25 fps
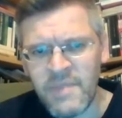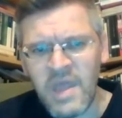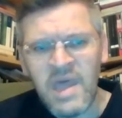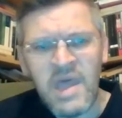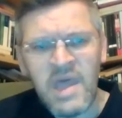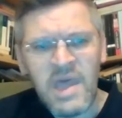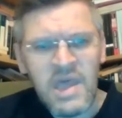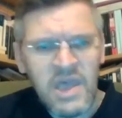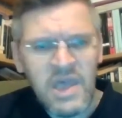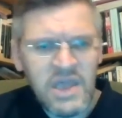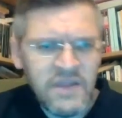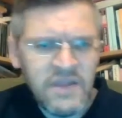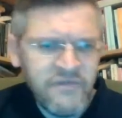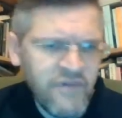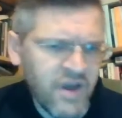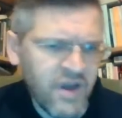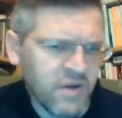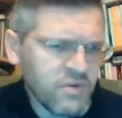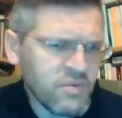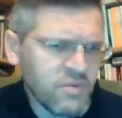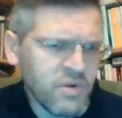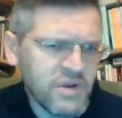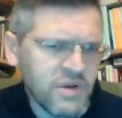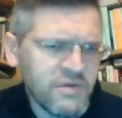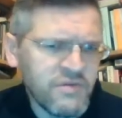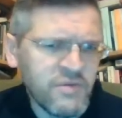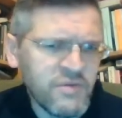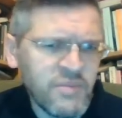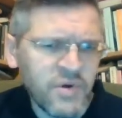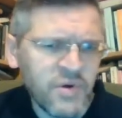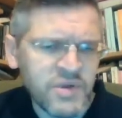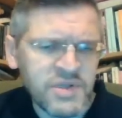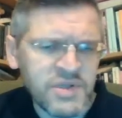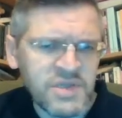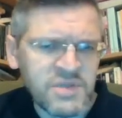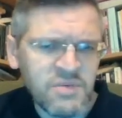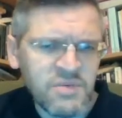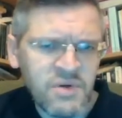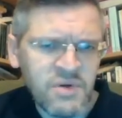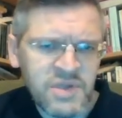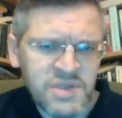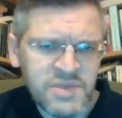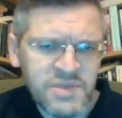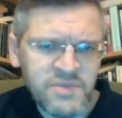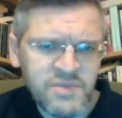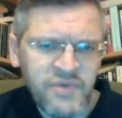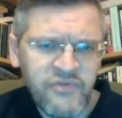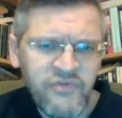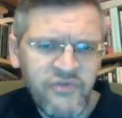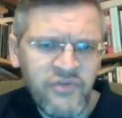He'd found one of the bodies
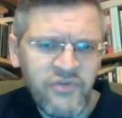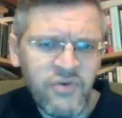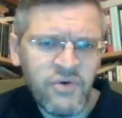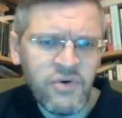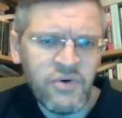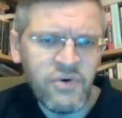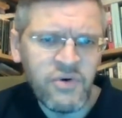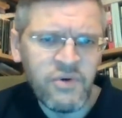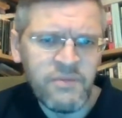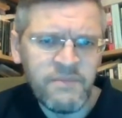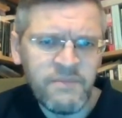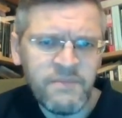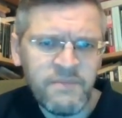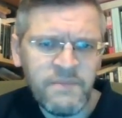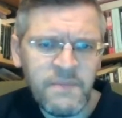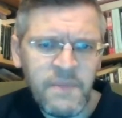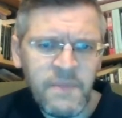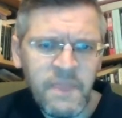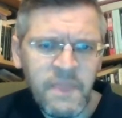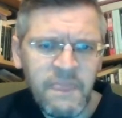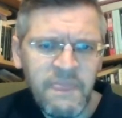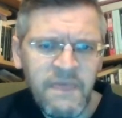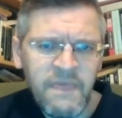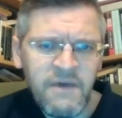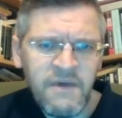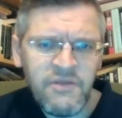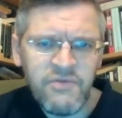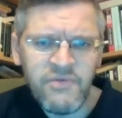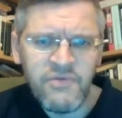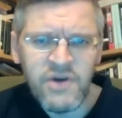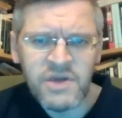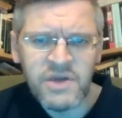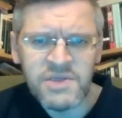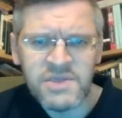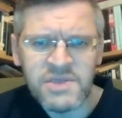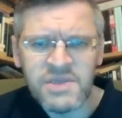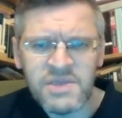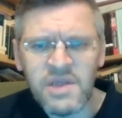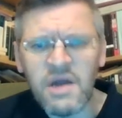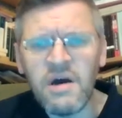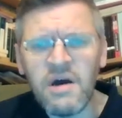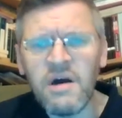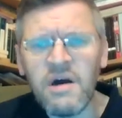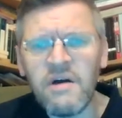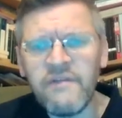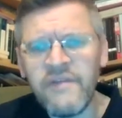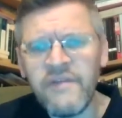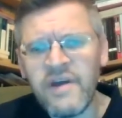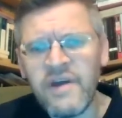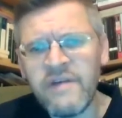once before, thrust
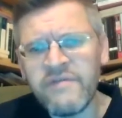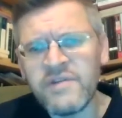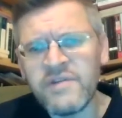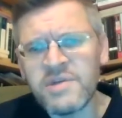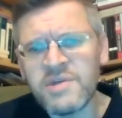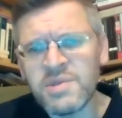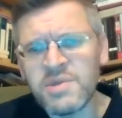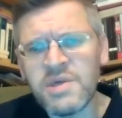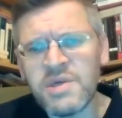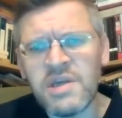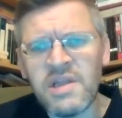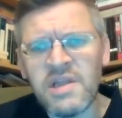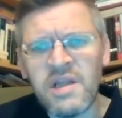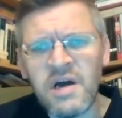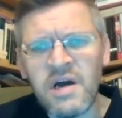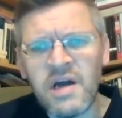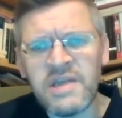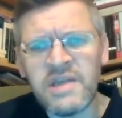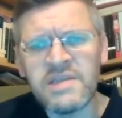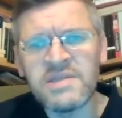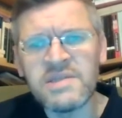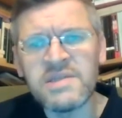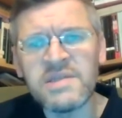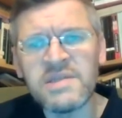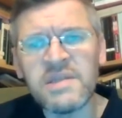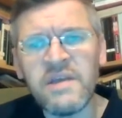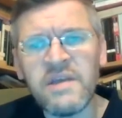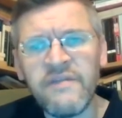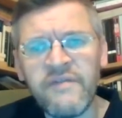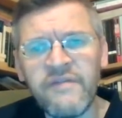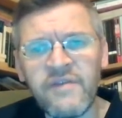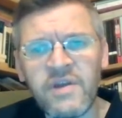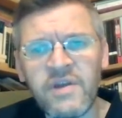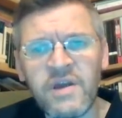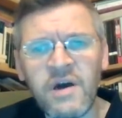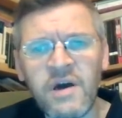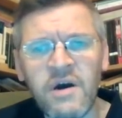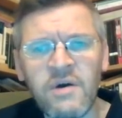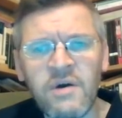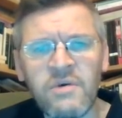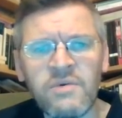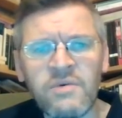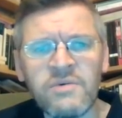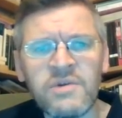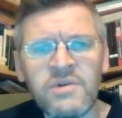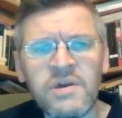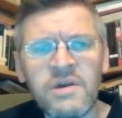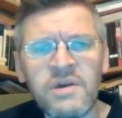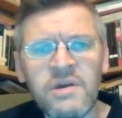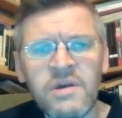half out of the tree line, stiff and
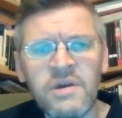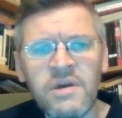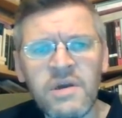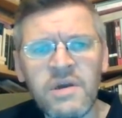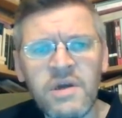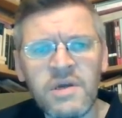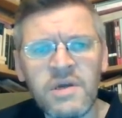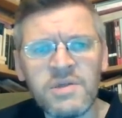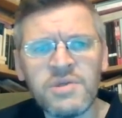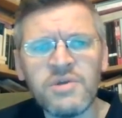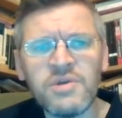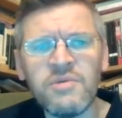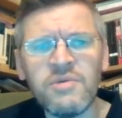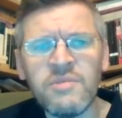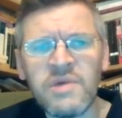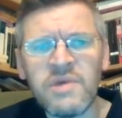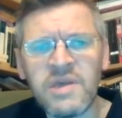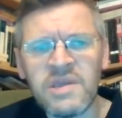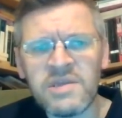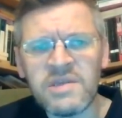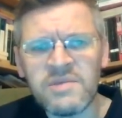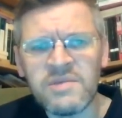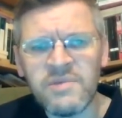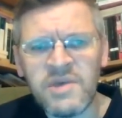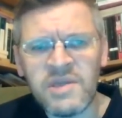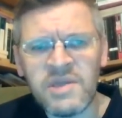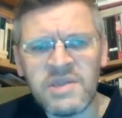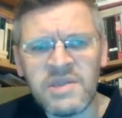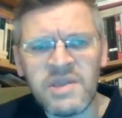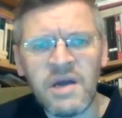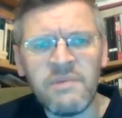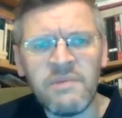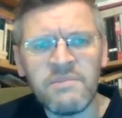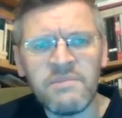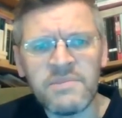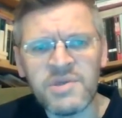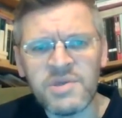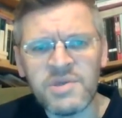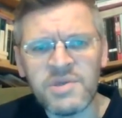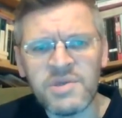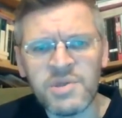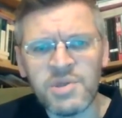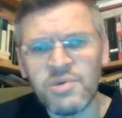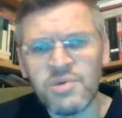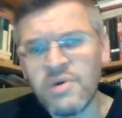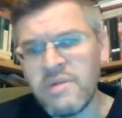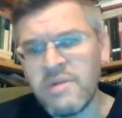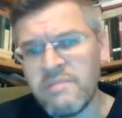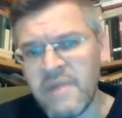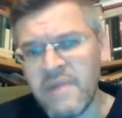cold, assuming it to be a dumped
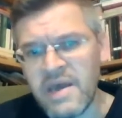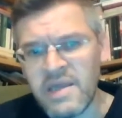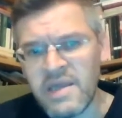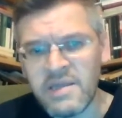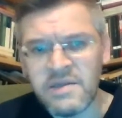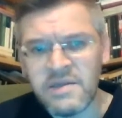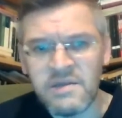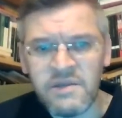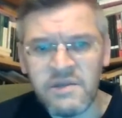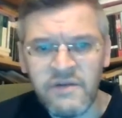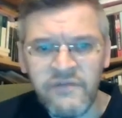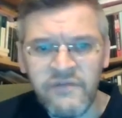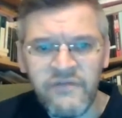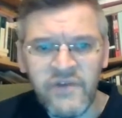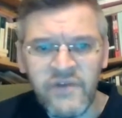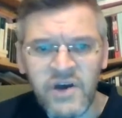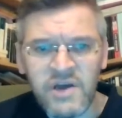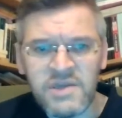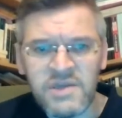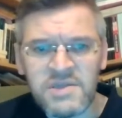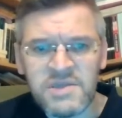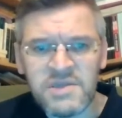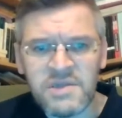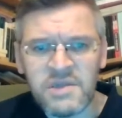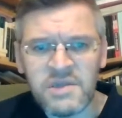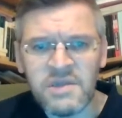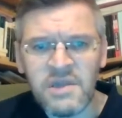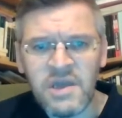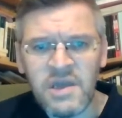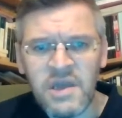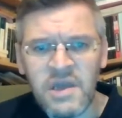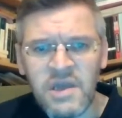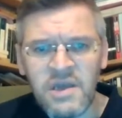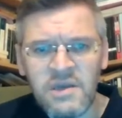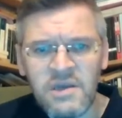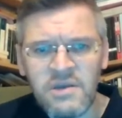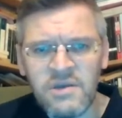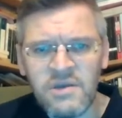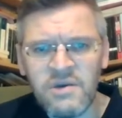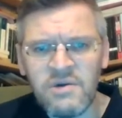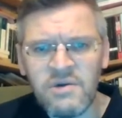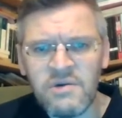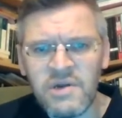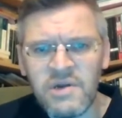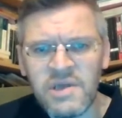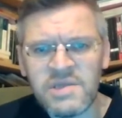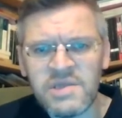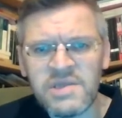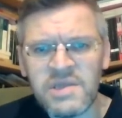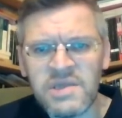joy maiden at first, and
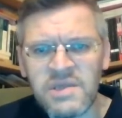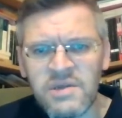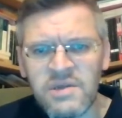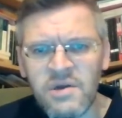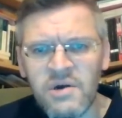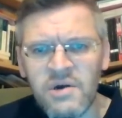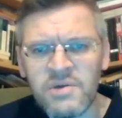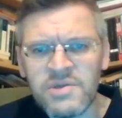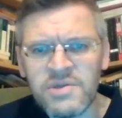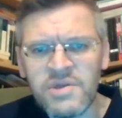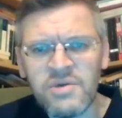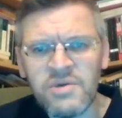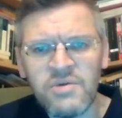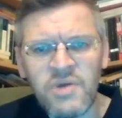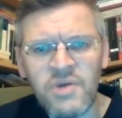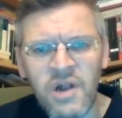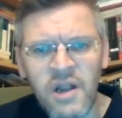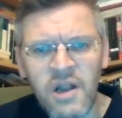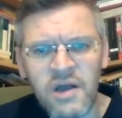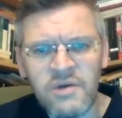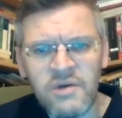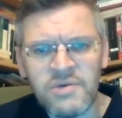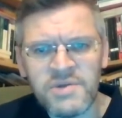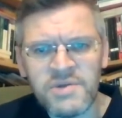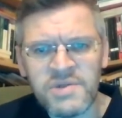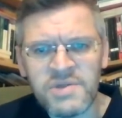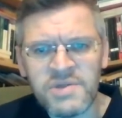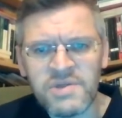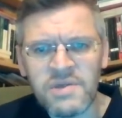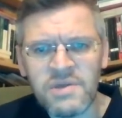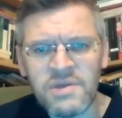curious, he'd got too close.